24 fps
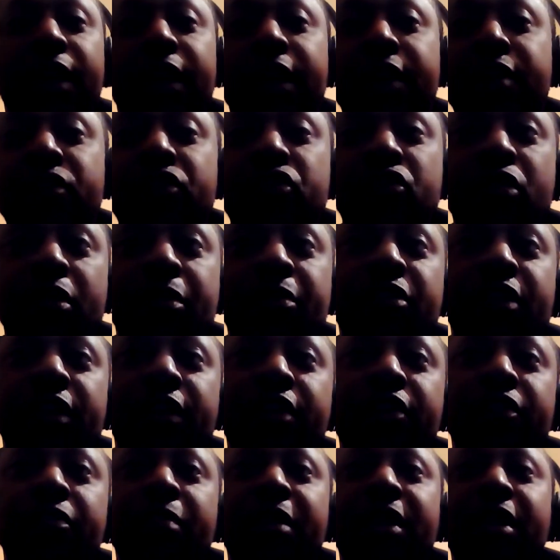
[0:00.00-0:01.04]
In scripture,
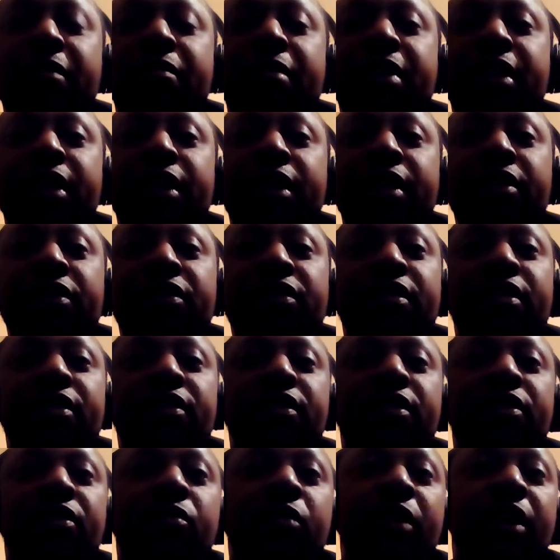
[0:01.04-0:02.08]
there's many
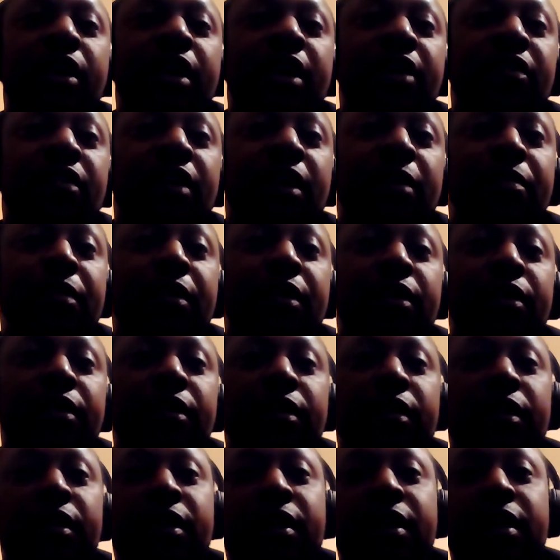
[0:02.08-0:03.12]
instances where that's happened.
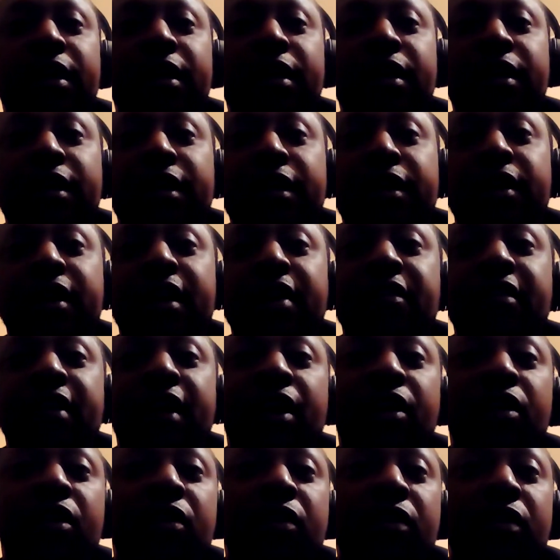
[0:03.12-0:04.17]
That's
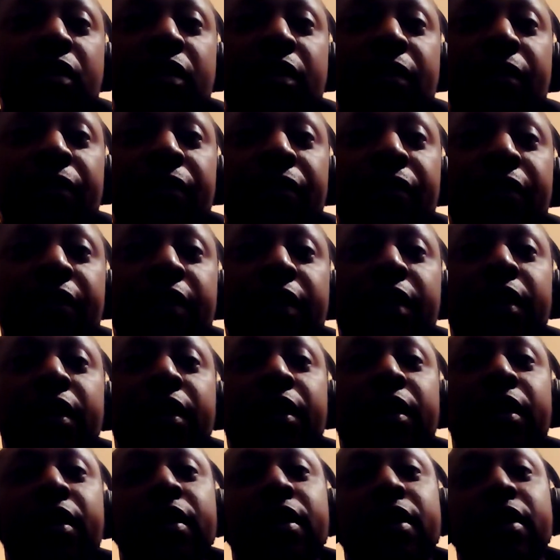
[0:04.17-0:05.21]
how
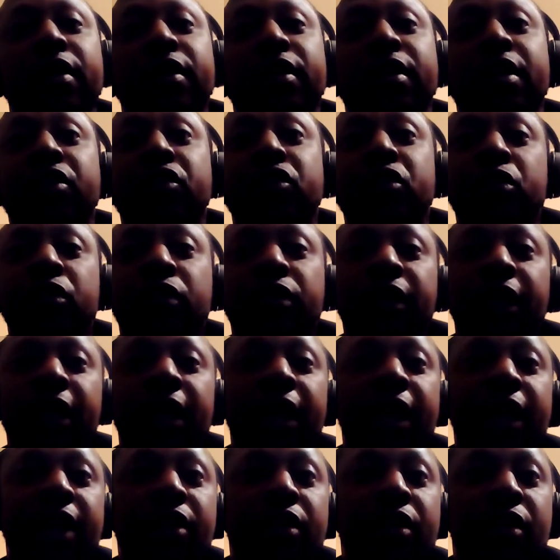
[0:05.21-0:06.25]
they took the
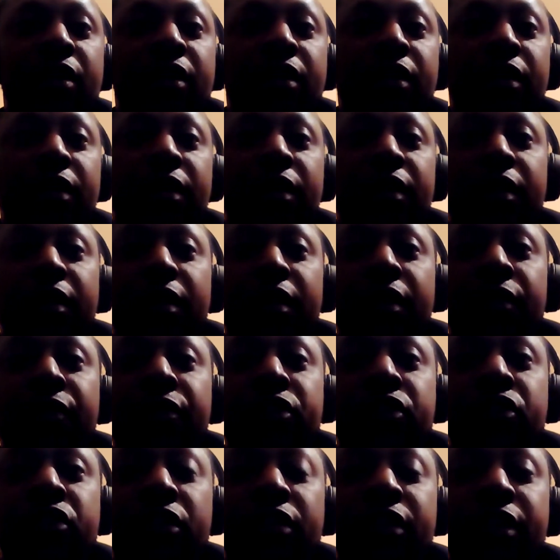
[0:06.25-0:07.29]
head of
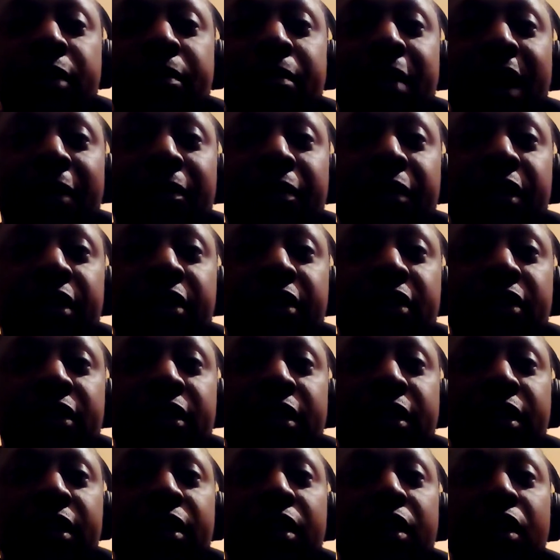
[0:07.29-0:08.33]
John the Baptist
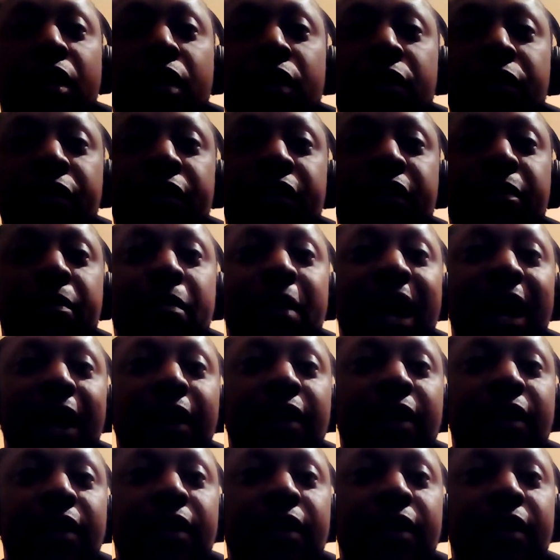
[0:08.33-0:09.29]
off his back.